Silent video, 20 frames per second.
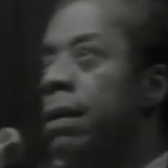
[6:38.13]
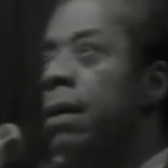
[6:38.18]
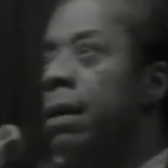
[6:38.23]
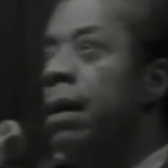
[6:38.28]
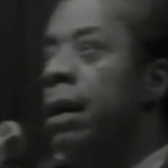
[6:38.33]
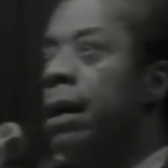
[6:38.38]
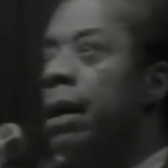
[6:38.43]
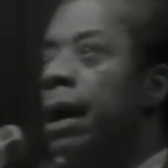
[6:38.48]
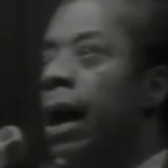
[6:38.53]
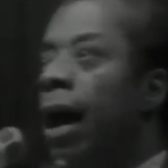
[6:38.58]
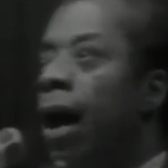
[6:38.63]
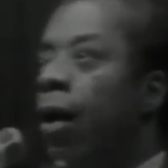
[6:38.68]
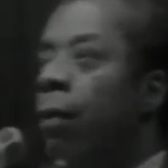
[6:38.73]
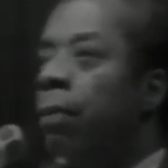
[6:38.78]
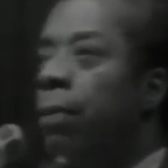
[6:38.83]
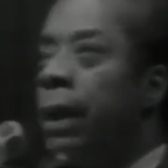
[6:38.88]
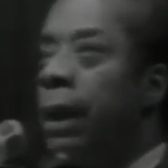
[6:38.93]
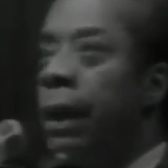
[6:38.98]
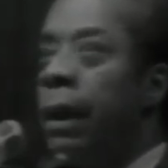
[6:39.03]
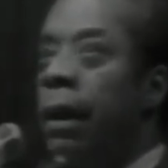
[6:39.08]
can now
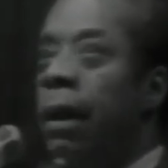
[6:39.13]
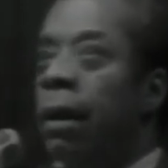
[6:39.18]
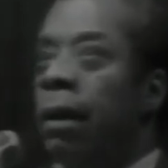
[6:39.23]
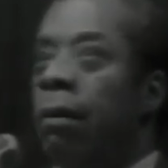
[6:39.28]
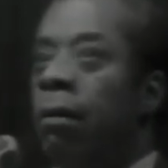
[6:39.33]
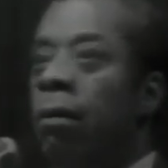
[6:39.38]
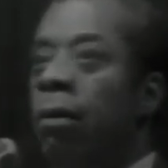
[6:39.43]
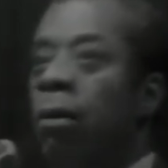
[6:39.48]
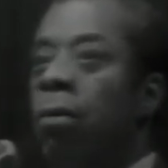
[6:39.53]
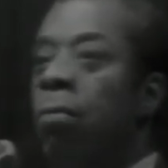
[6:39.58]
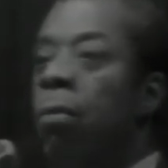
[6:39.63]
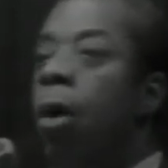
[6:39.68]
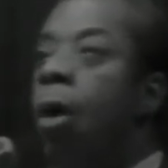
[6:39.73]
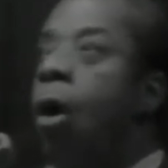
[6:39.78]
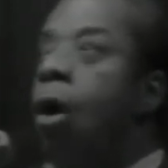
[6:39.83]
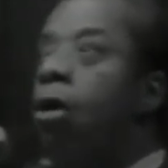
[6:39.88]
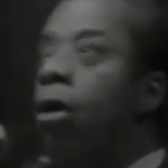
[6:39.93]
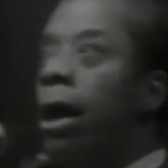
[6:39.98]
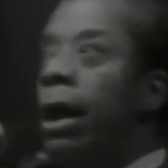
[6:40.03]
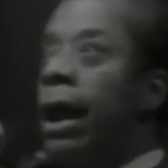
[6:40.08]
be
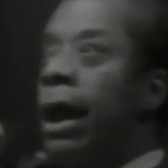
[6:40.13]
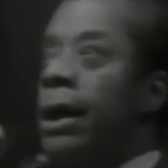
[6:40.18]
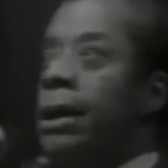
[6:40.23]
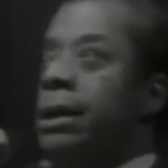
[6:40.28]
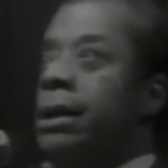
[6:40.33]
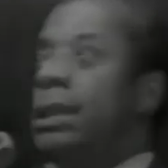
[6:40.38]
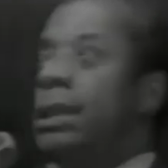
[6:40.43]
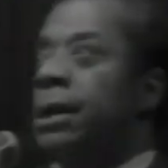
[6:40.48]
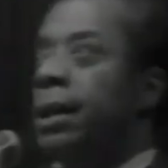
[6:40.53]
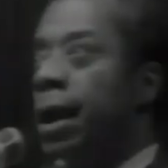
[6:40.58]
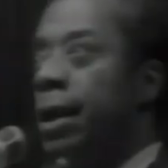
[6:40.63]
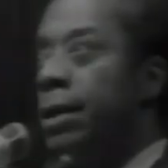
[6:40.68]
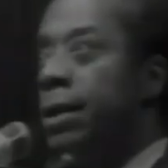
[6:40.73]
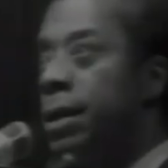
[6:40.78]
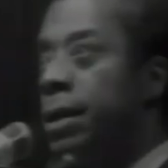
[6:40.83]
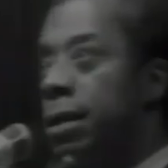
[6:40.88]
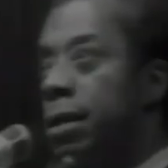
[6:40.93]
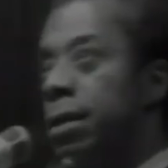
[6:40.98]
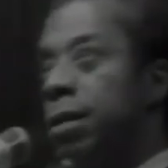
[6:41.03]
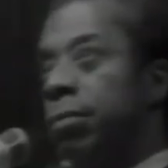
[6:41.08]
more or less
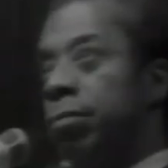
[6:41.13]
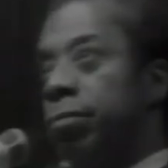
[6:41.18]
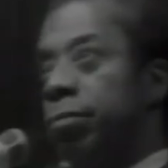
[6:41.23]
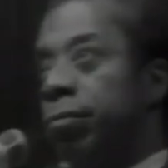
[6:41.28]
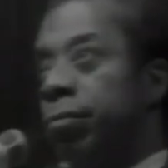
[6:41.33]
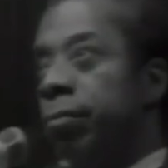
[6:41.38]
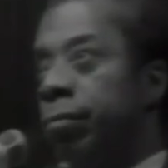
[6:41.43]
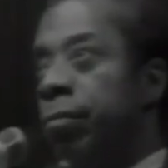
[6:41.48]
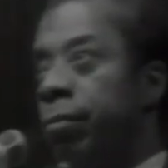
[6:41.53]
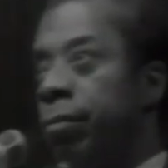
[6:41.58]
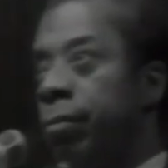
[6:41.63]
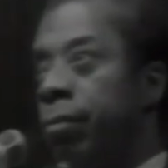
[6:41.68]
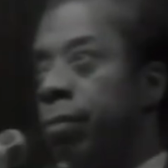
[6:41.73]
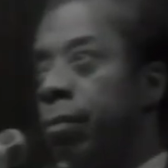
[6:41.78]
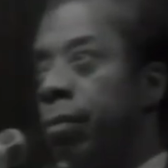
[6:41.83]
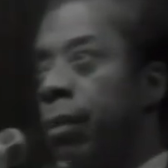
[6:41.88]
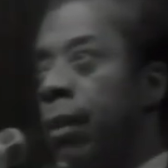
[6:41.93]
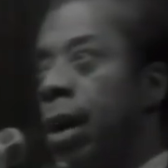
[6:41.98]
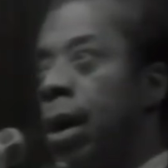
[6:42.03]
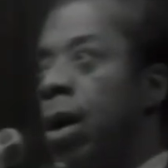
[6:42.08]
discussed.
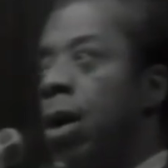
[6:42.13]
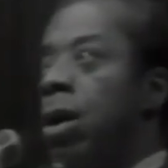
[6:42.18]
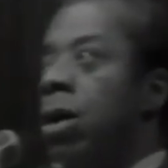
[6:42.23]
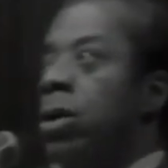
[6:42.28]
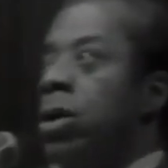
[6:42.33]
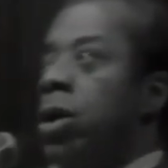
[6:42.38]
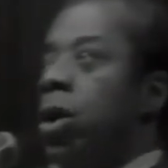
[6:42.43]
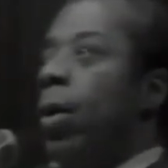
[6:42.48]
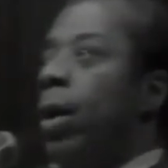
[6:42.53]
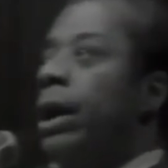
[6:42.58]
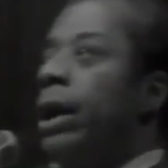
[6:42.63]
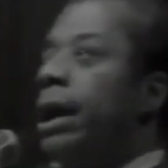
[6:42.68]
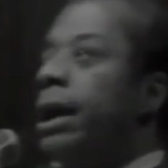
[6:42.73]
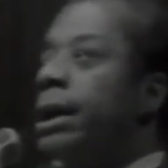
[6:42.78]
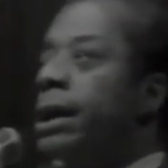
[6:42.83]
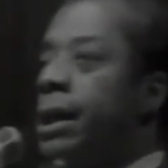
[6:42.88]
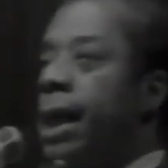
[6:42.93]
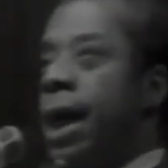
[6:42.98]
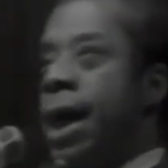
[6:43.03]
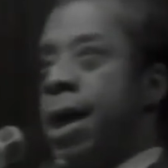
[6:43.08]
So one
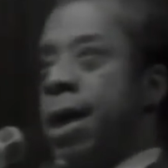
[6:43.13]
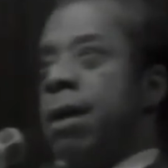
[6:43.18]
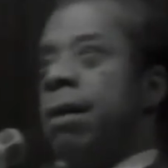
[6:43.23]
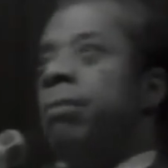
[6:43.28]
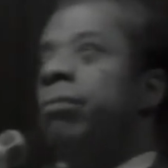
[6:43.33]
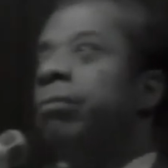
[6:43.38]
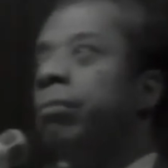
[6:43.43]
can say